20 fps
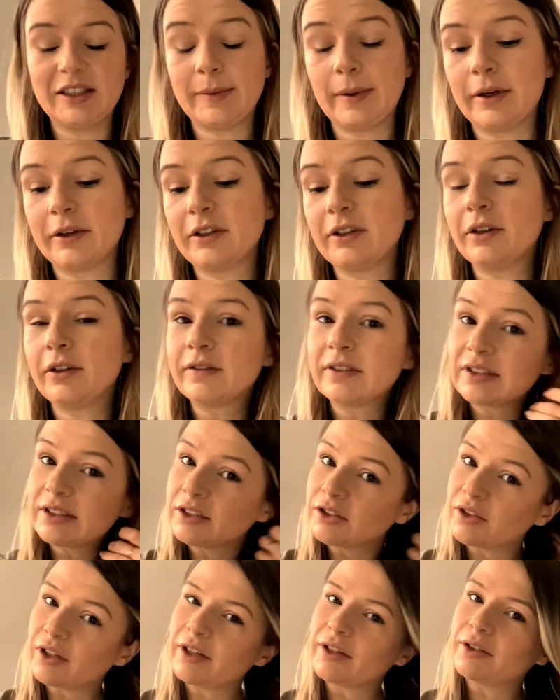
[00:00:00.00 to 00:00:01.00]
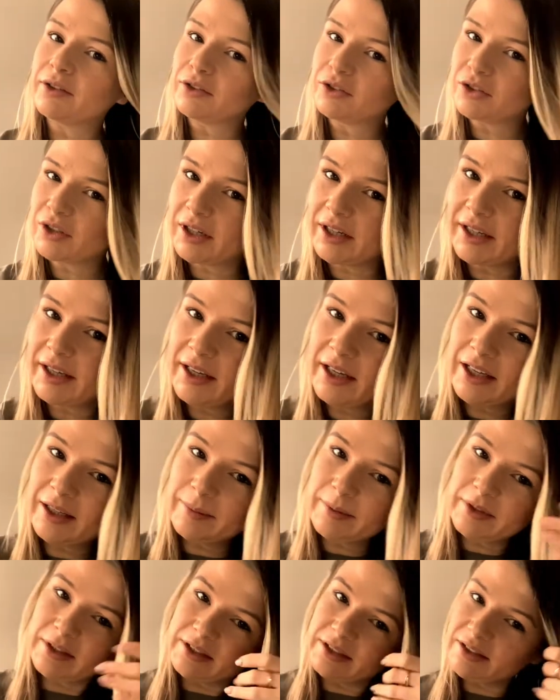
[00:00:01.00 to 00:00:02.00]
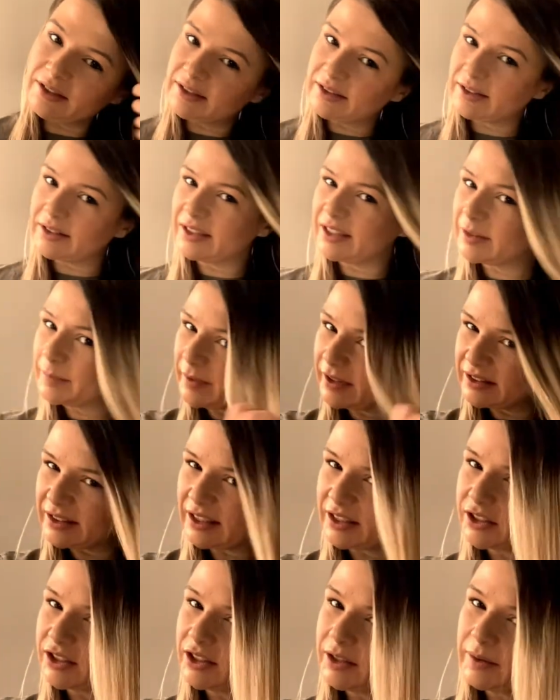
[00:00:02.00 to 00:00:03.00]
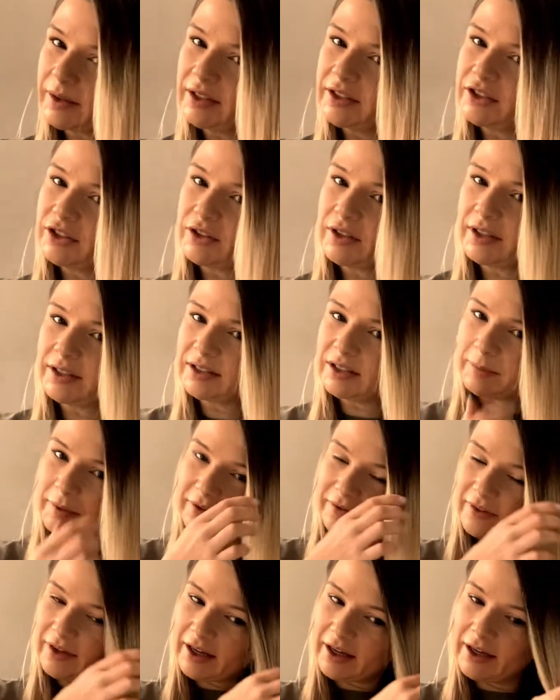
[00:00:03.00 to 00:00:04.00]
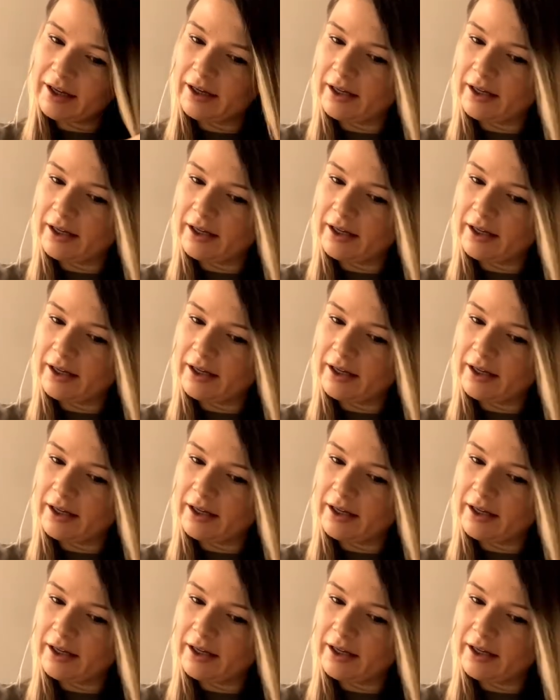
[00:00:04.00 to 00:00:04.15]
But I'm gonna obviously try it on dry hair because this bit's actually quite straight, to be fair.